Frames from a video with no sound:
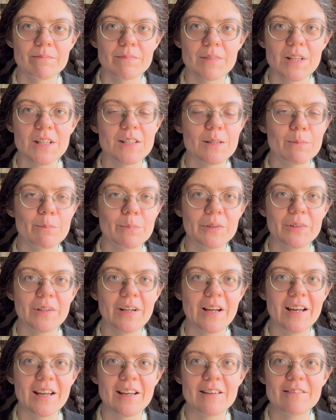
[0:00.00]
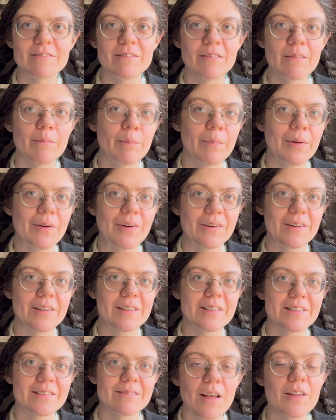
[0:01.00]
the simple life,
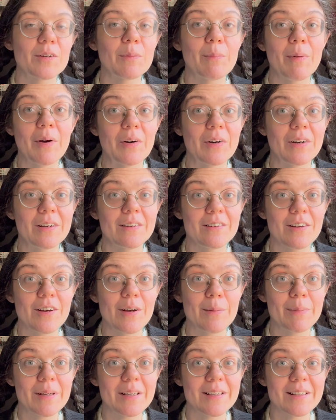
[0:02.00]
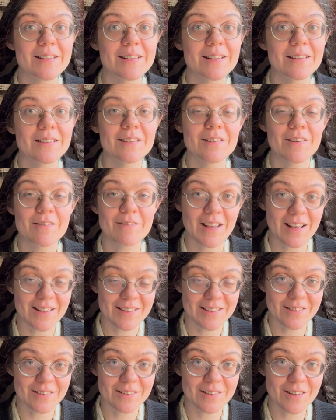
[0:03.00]
books, other pertinent topics. So if
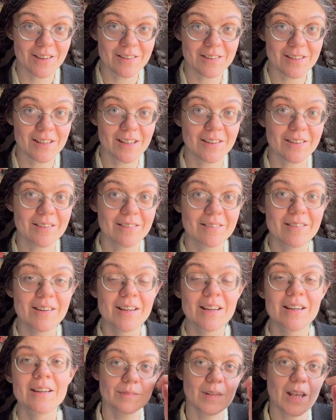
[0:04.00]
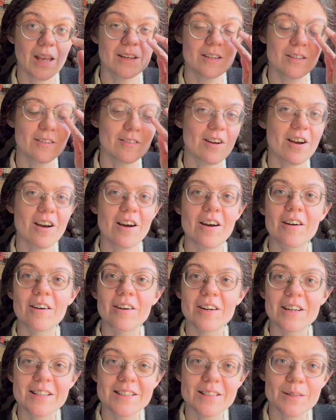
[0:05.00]
that sounds good to you and you're not
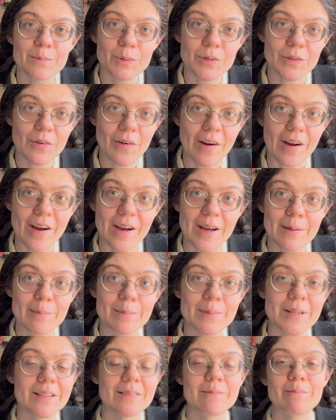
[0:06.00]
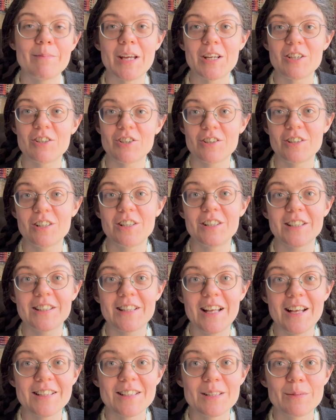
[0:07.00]
already subscribed, make sure to click
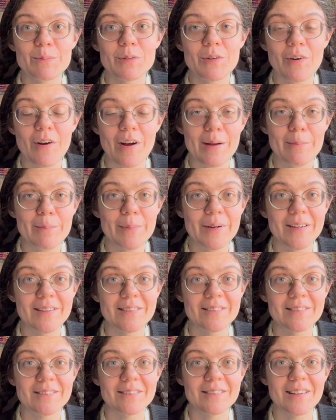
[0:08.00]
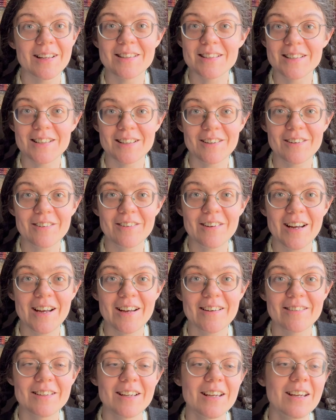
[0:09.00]
that subscribe button and stick
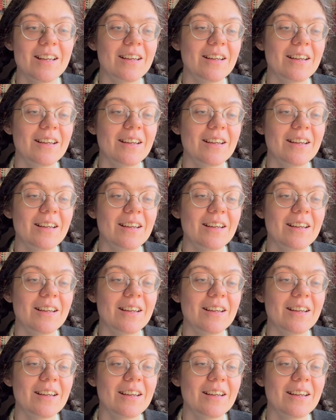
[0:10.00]
around.